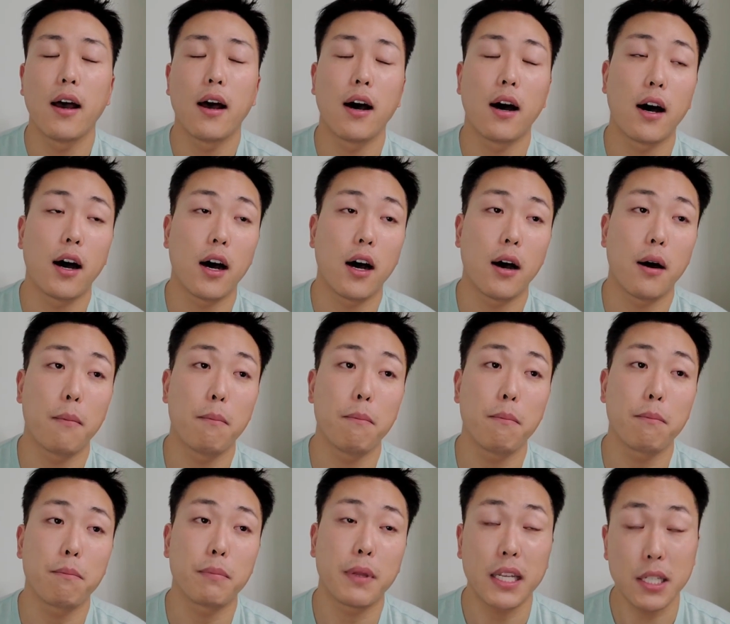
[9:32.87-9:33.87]

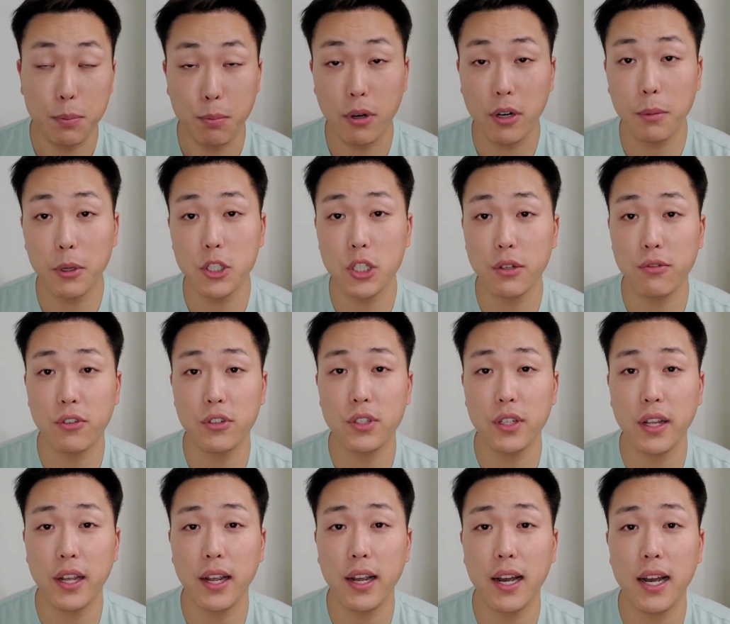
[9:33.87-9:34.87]
That's pretty much it for
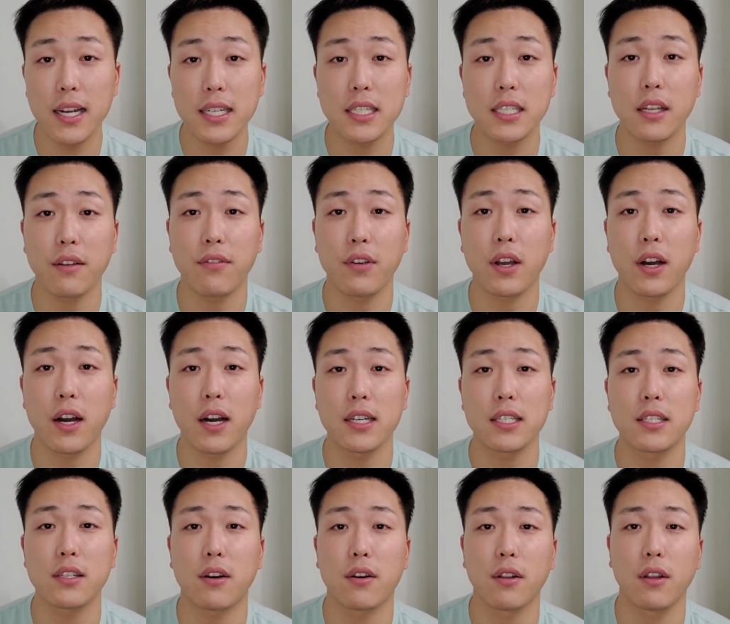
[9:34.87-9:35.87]
today, guys. If you
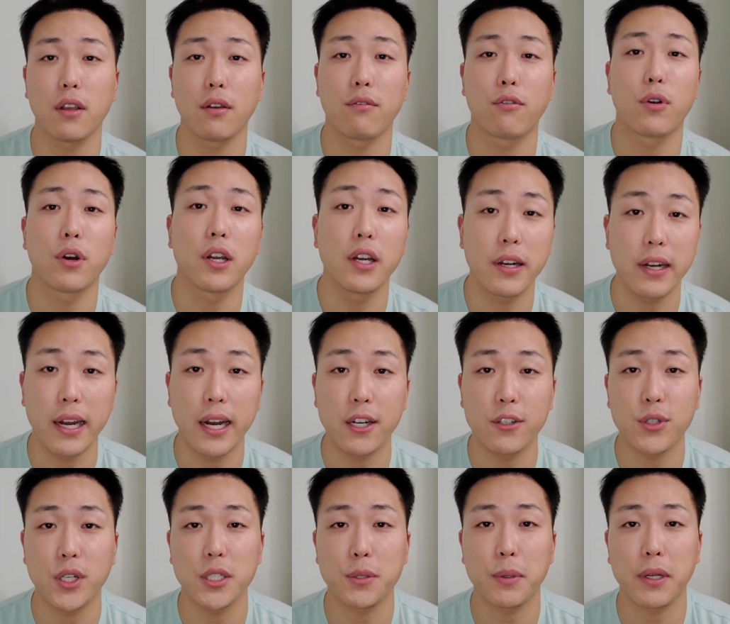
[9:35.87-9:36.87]
guys are looking for a good hair
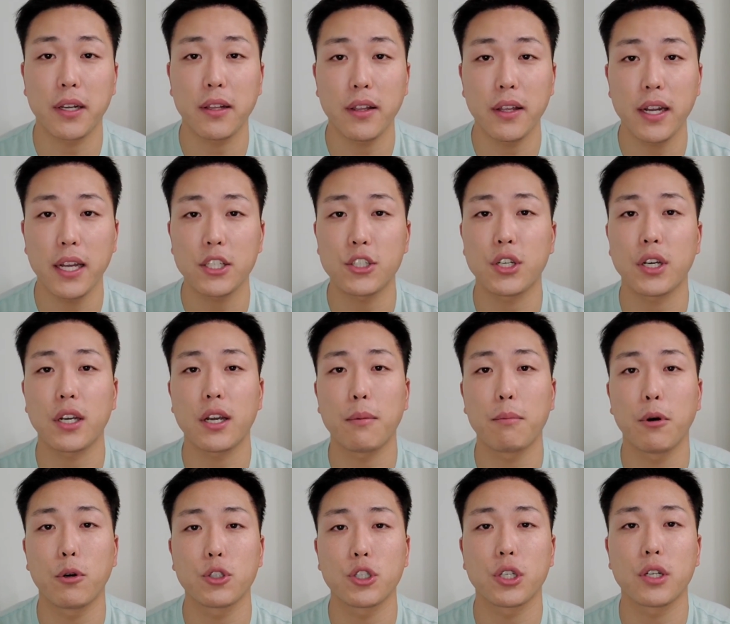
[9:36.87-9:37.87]
transplant clinic, check out
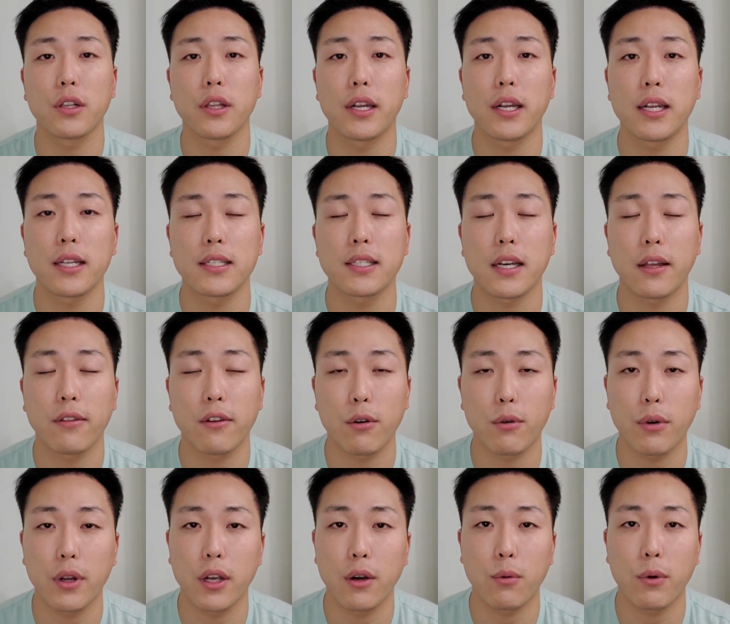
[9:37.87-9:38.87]
Motion Clinic in South
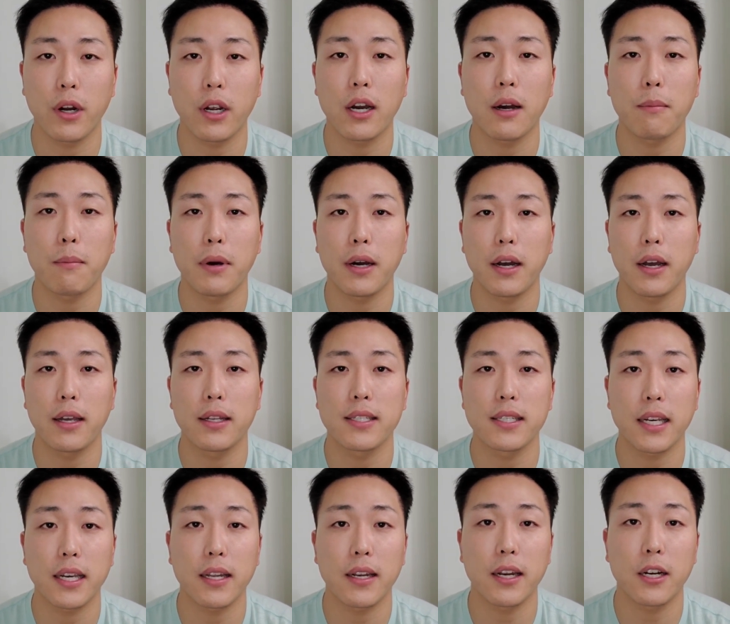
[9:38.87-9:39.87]
Korea, where I got my
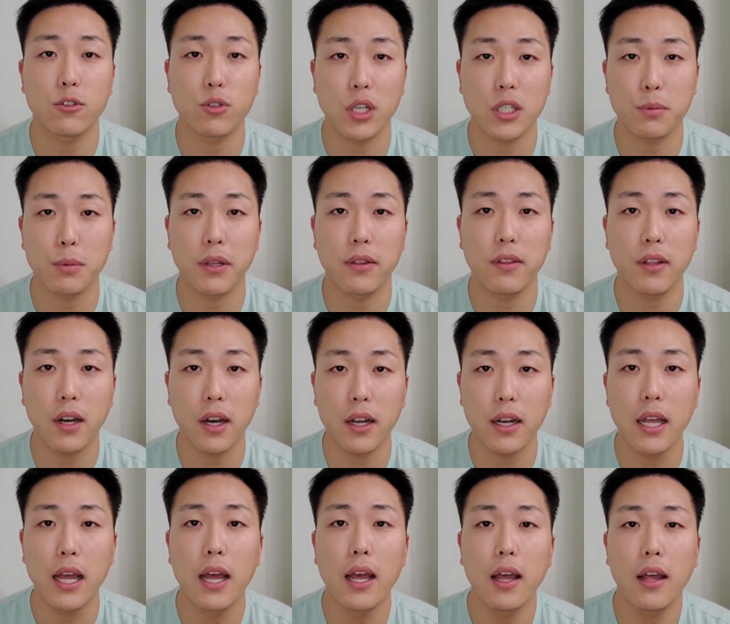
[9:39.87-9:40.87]
second hair transplant
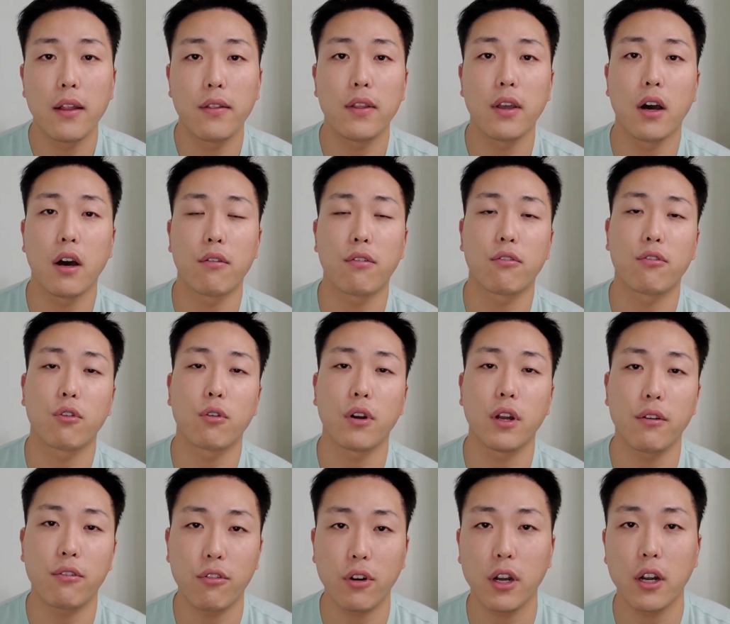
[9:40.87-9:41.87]
done. They
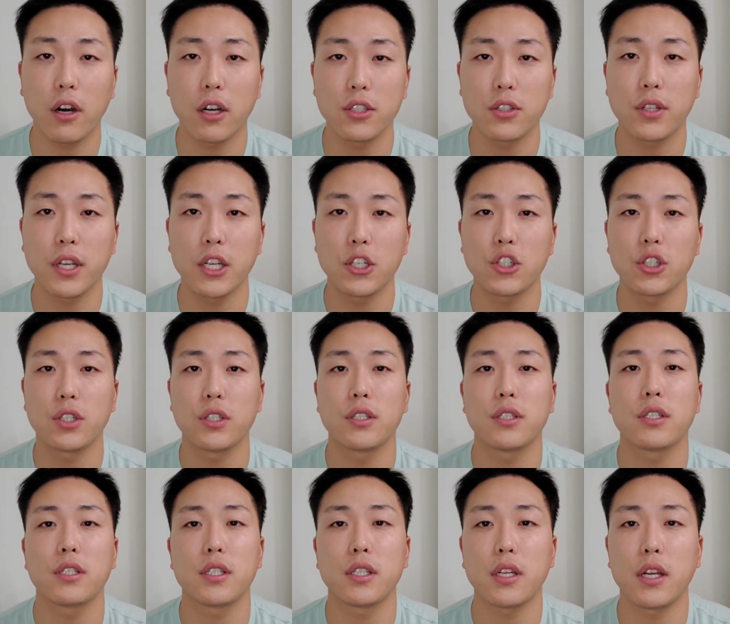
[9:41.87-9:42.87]
offer free
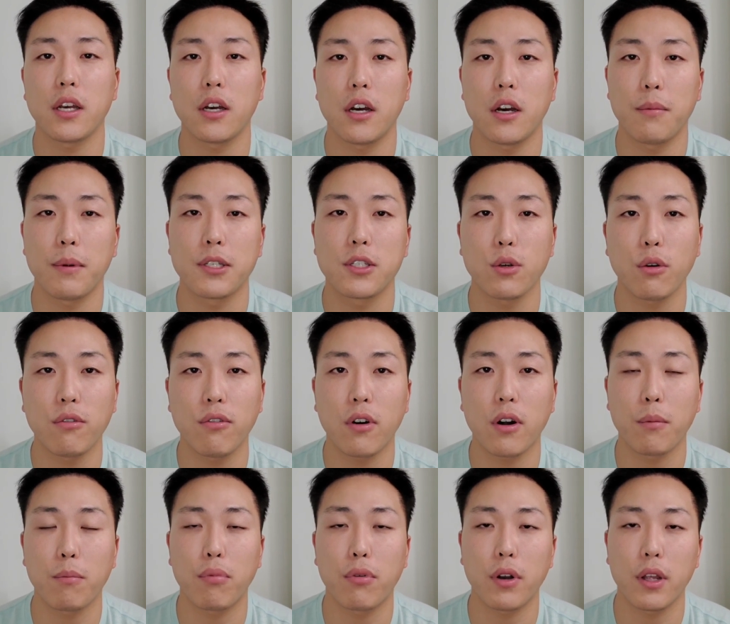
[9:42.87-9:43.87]
consultations, and so
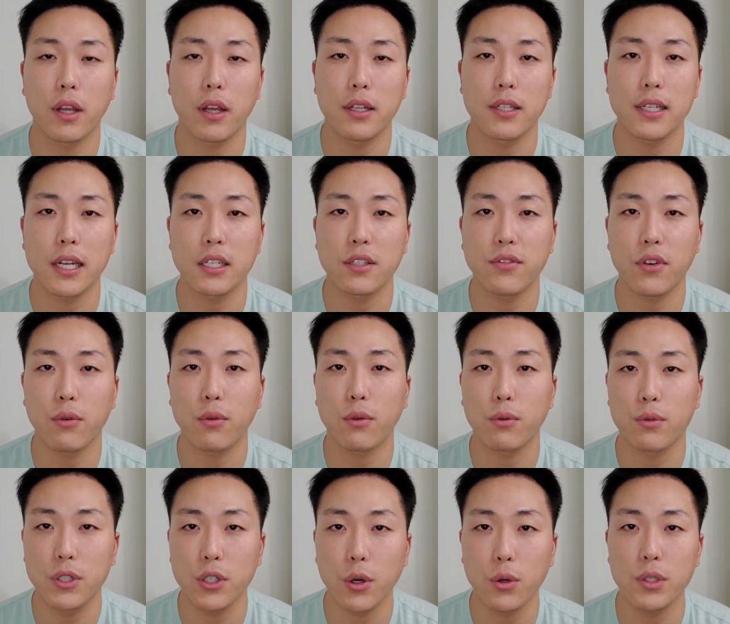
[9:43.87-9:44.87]
far I'm pretty satisfied with the
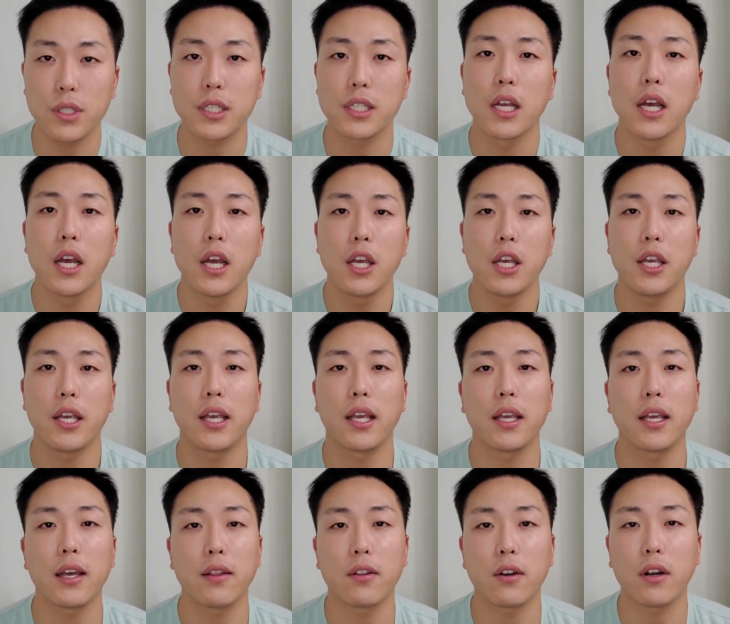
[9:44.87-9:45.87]
results. You
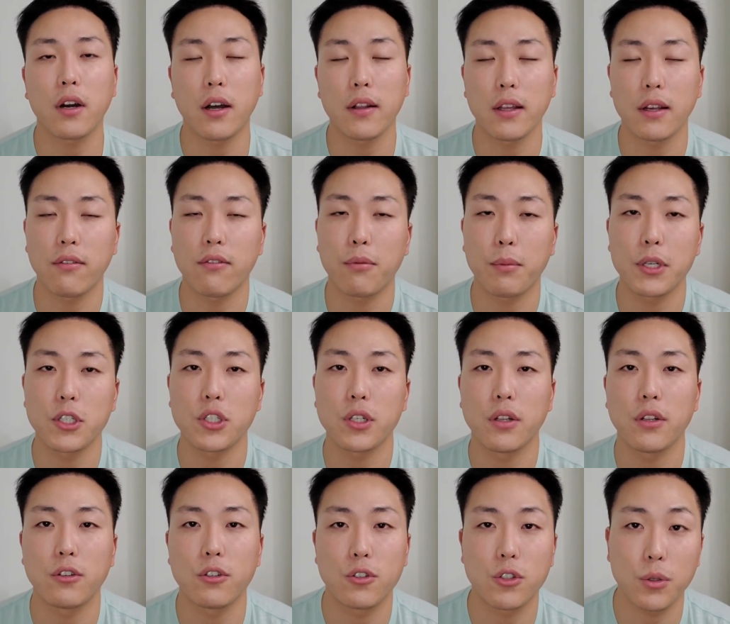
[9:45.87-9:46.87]
can get their contact information
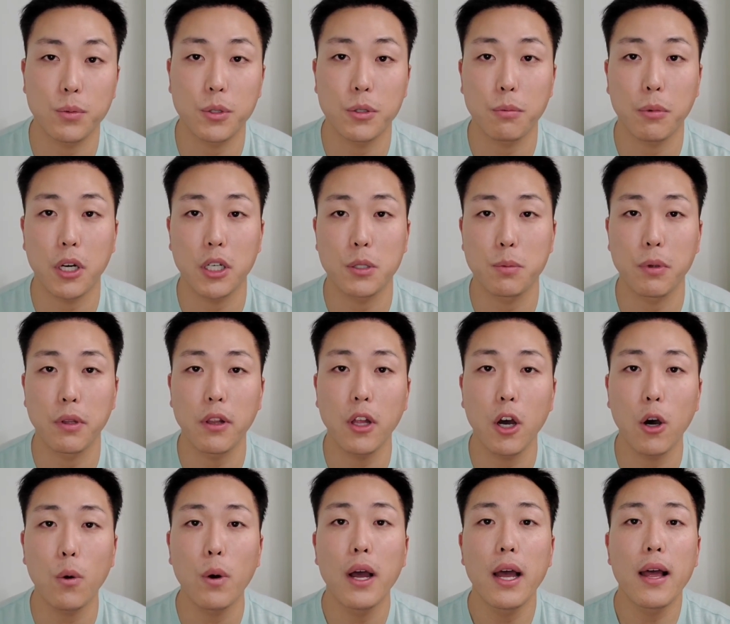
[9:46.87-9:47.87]
in the description box
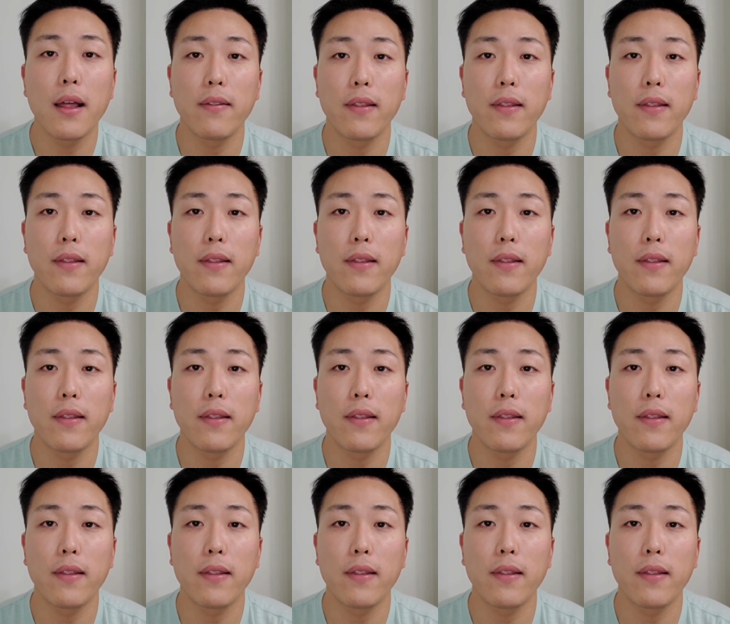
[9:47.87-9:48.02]
below.